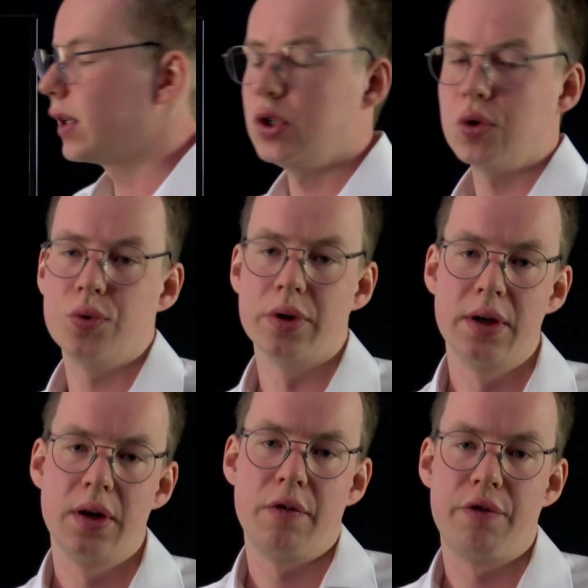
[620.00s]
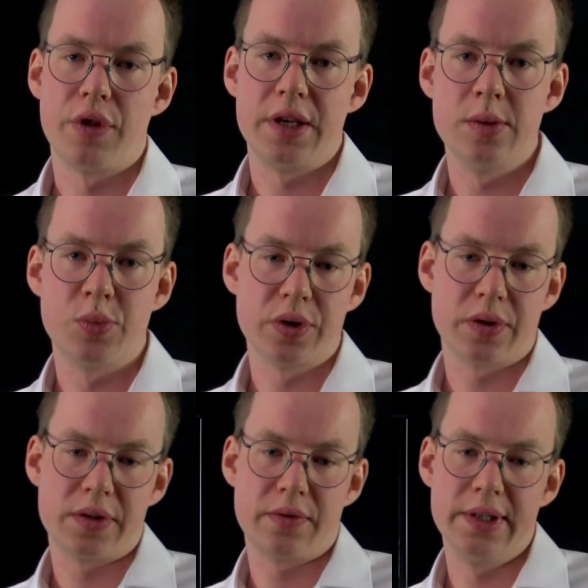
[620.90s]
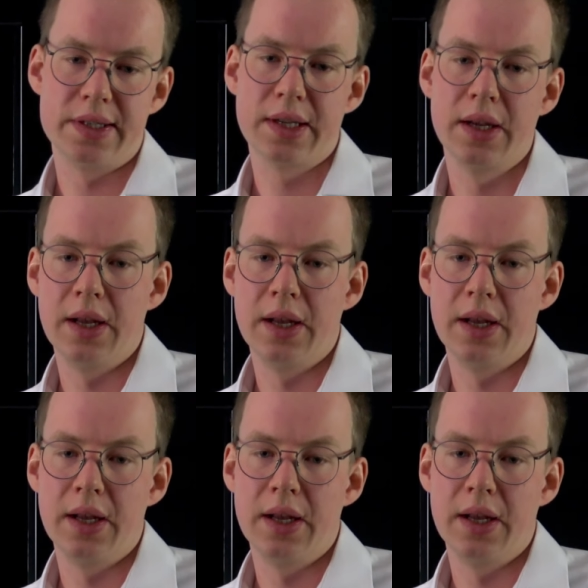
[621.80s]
U for the input constraints.